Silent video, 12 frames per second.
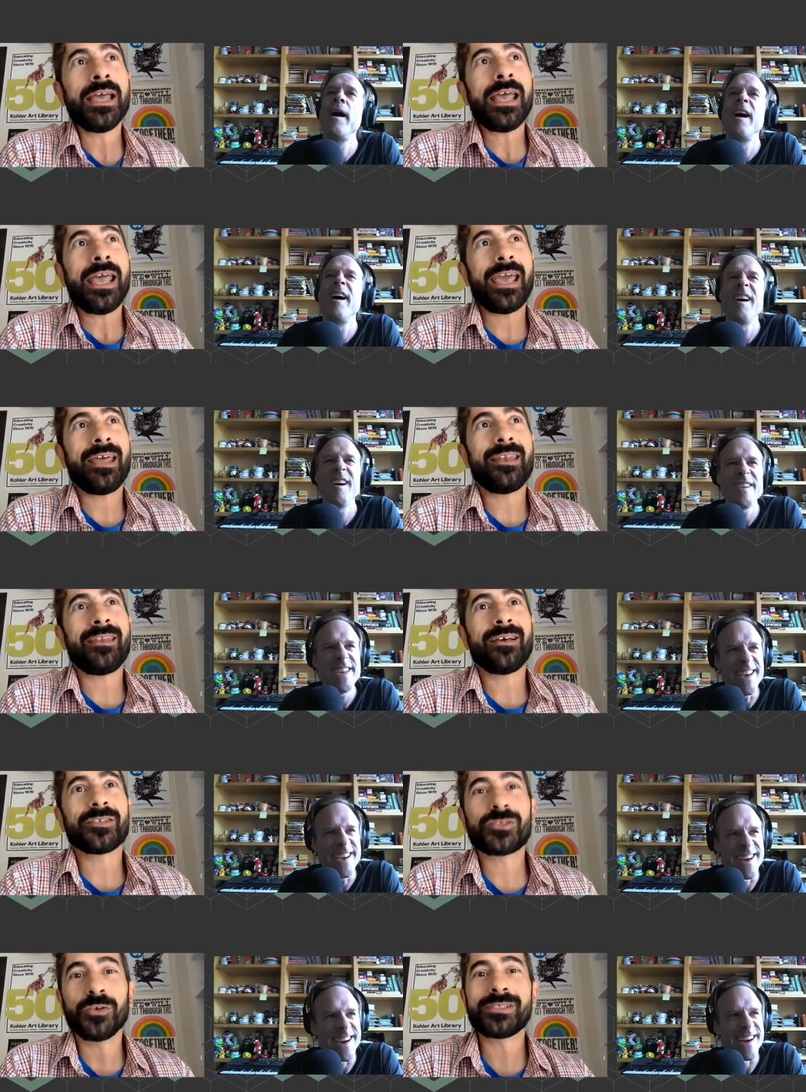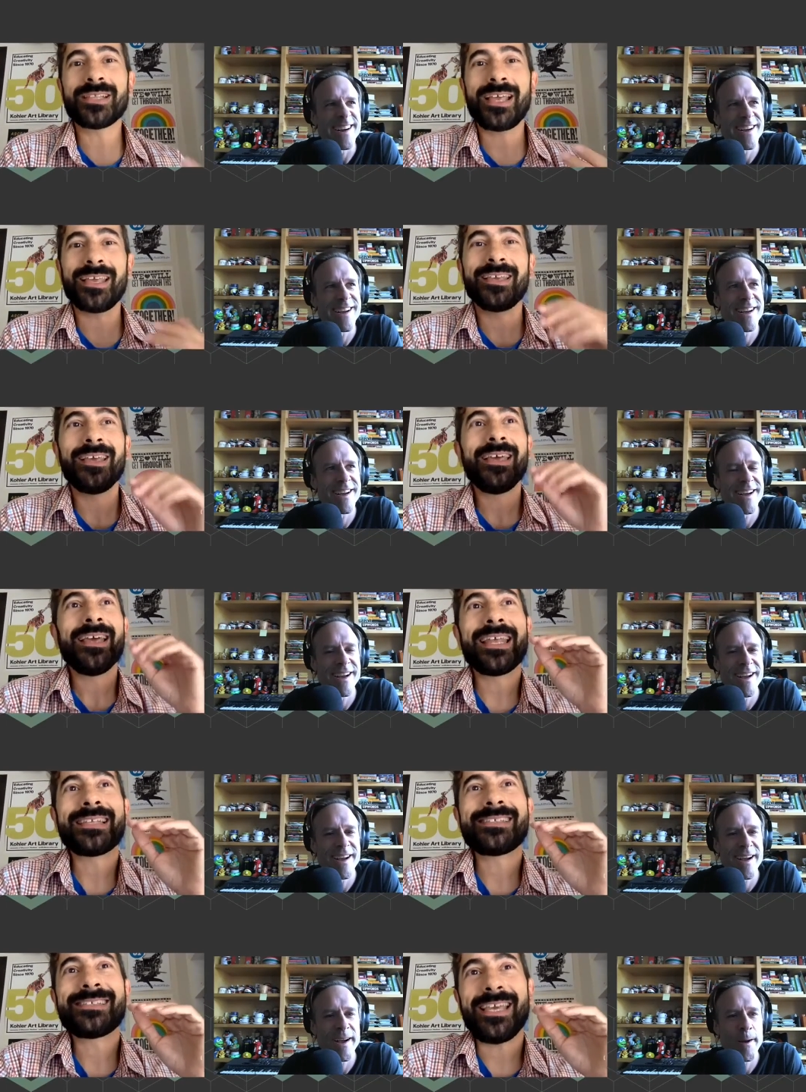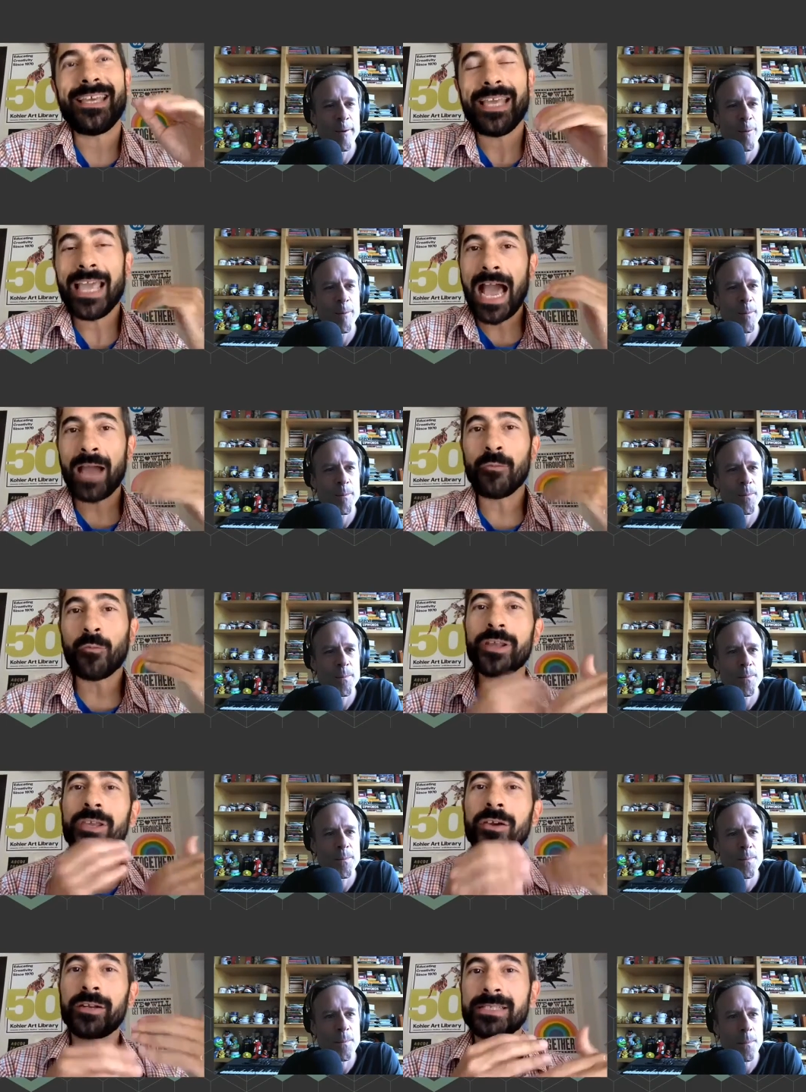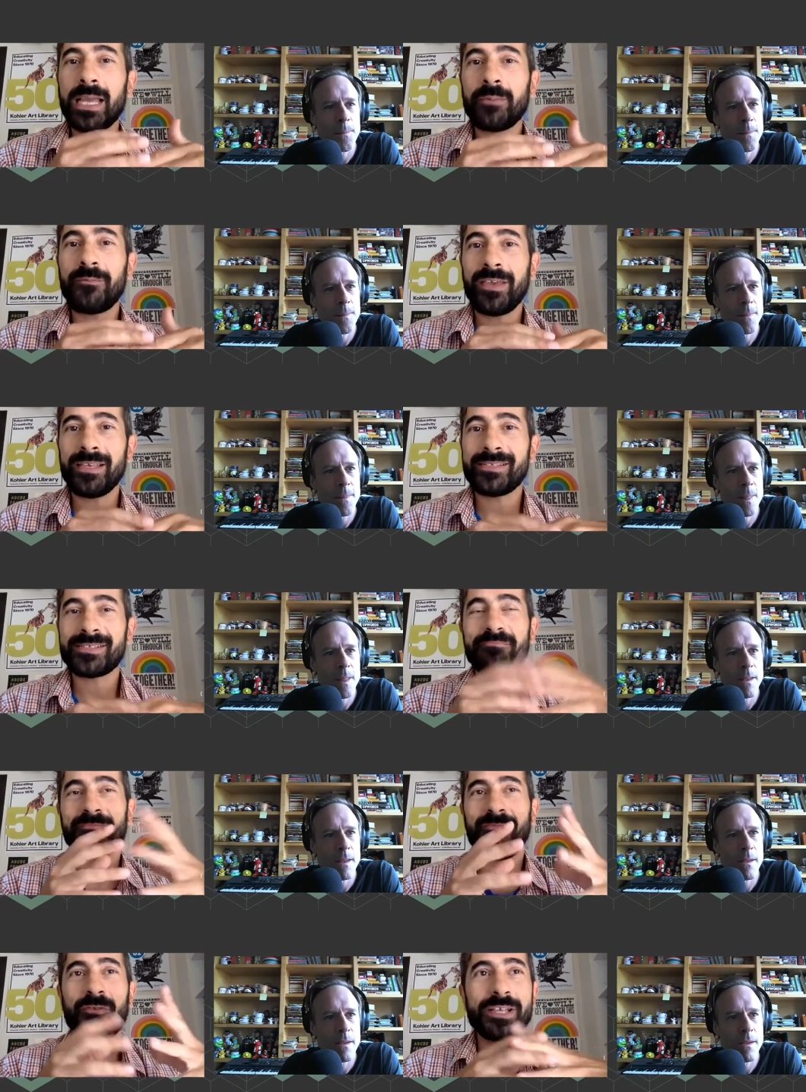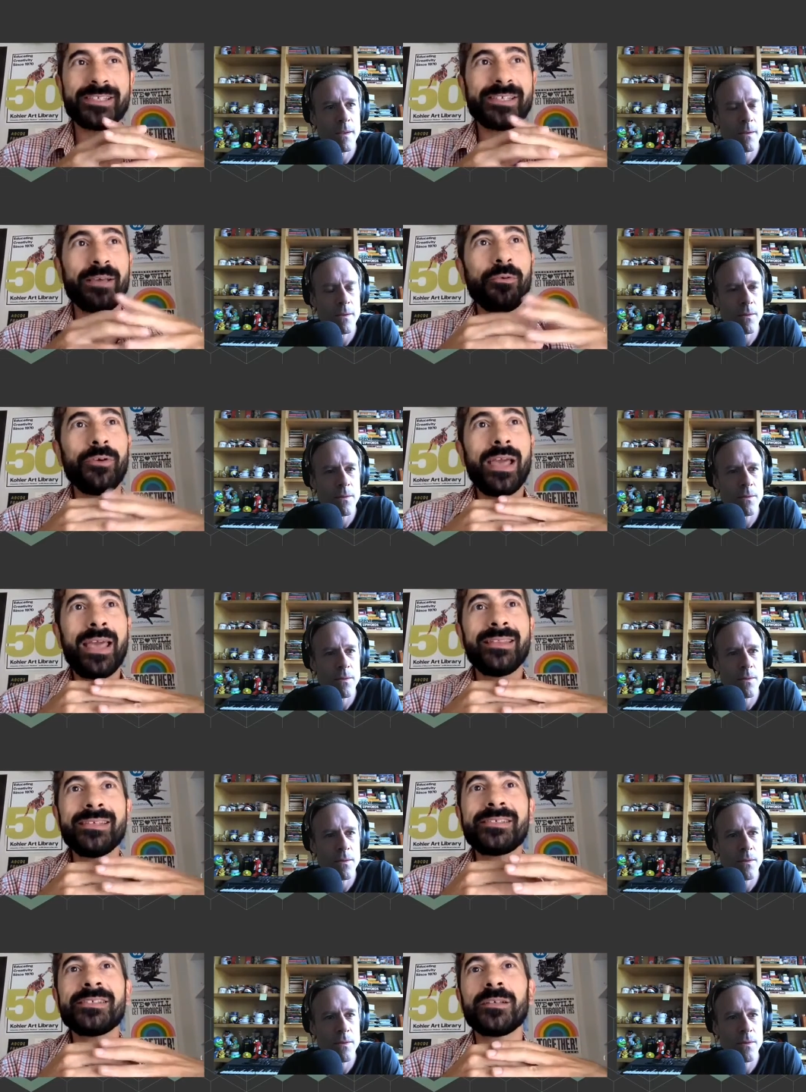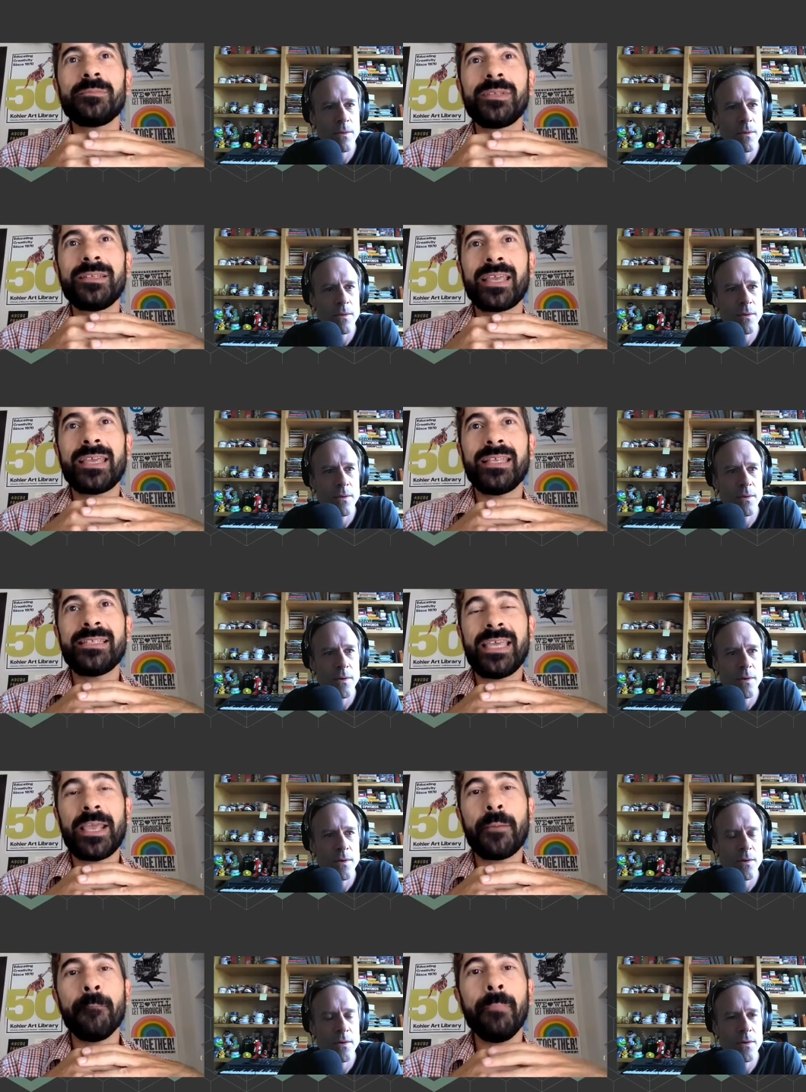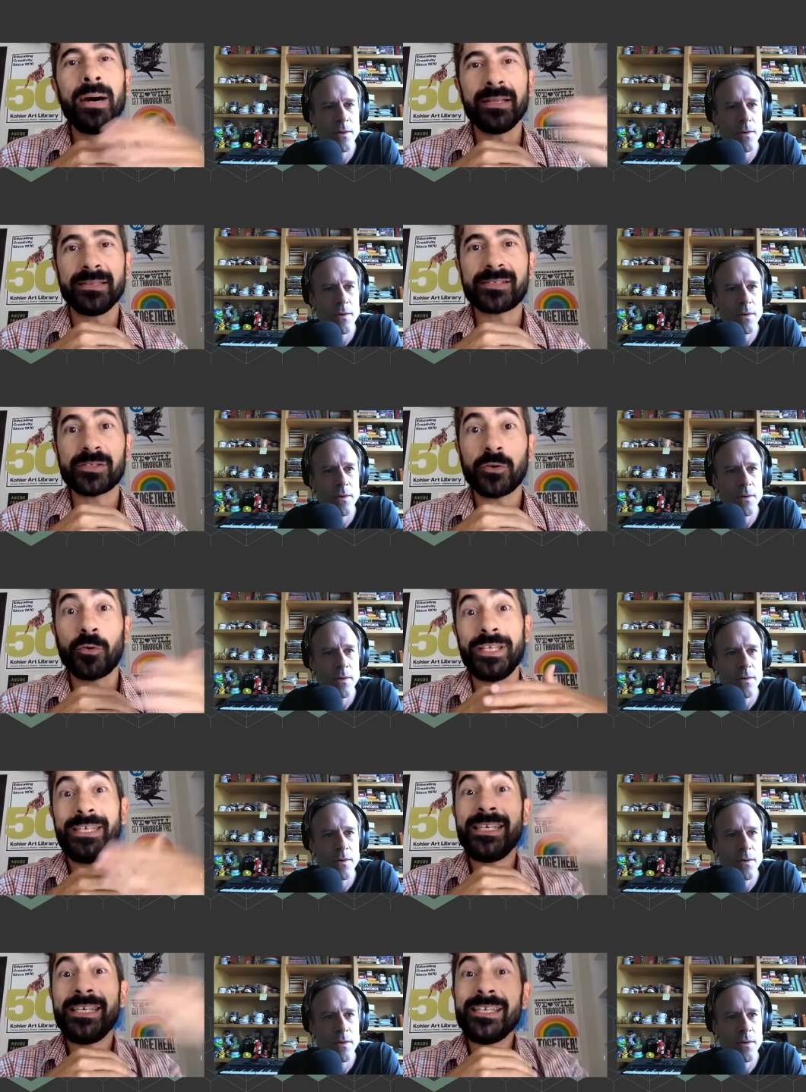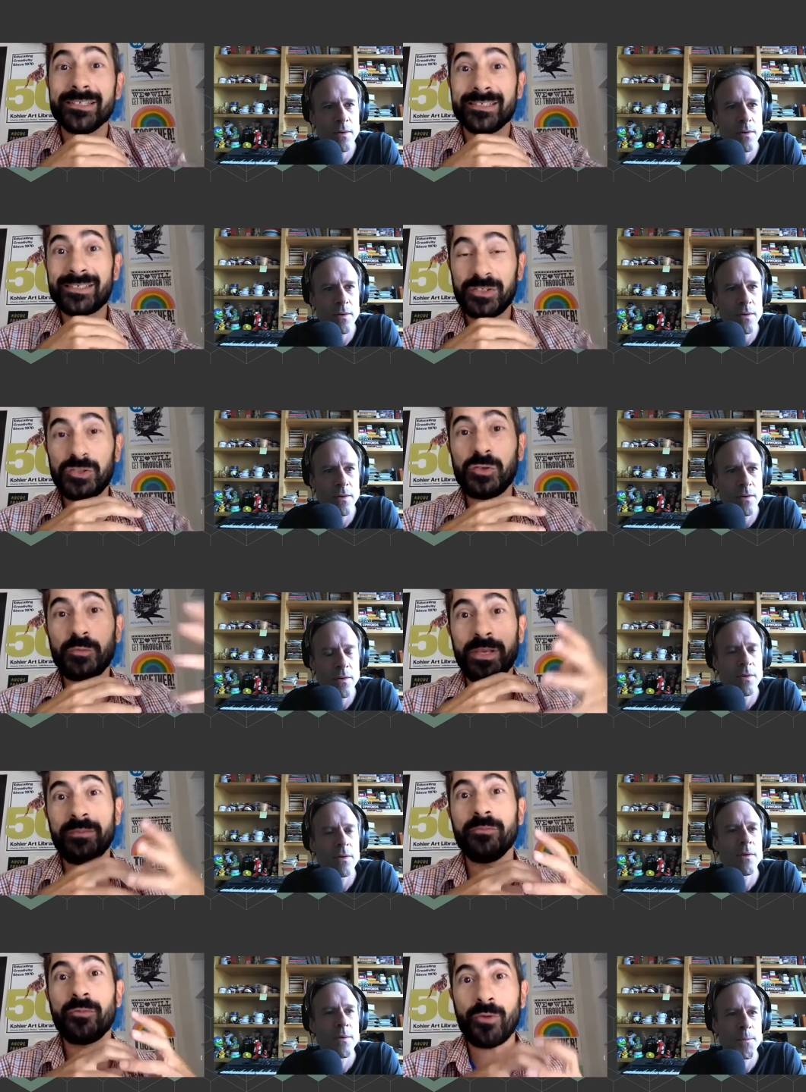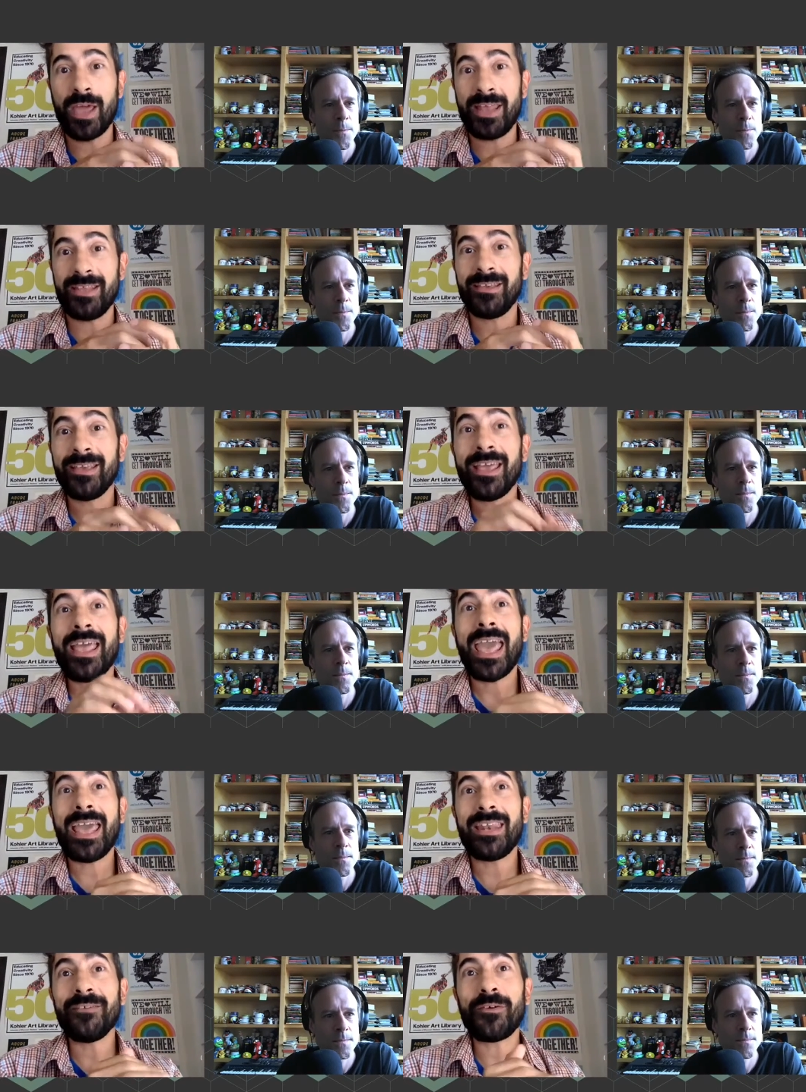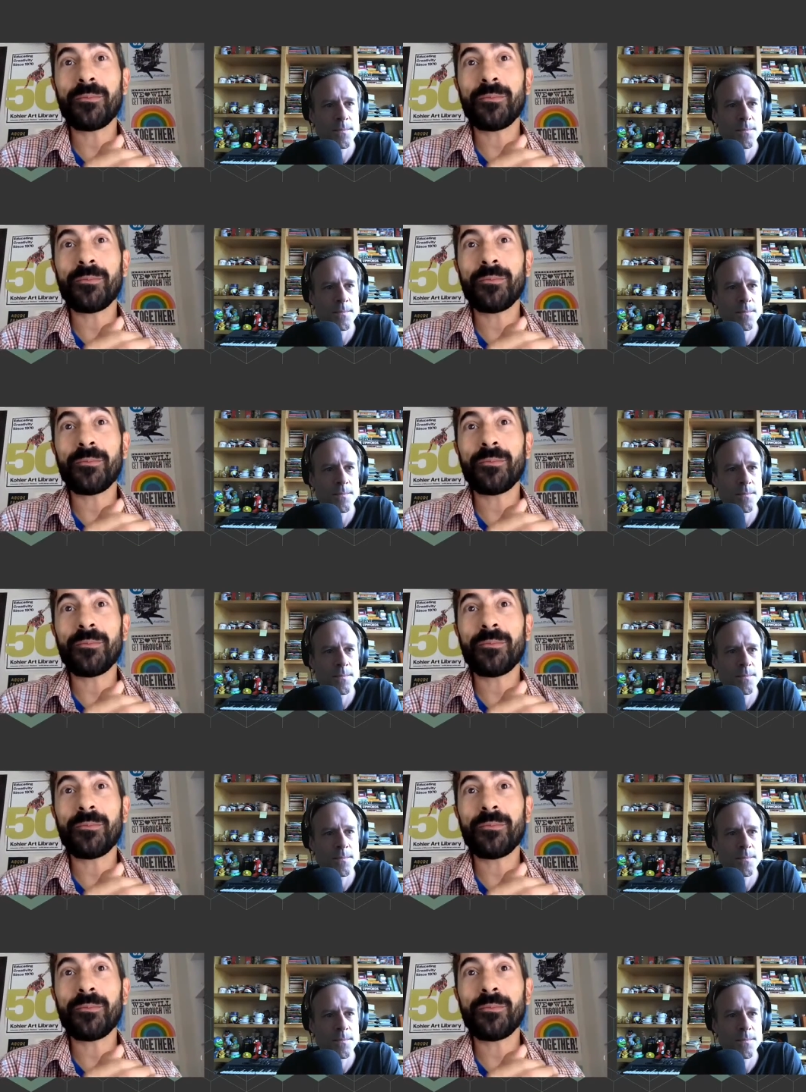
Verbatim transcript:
Speaker 1: so it's like, let's say I'm working on a typeface, for example, and this is something that can take months or years to be ready. And if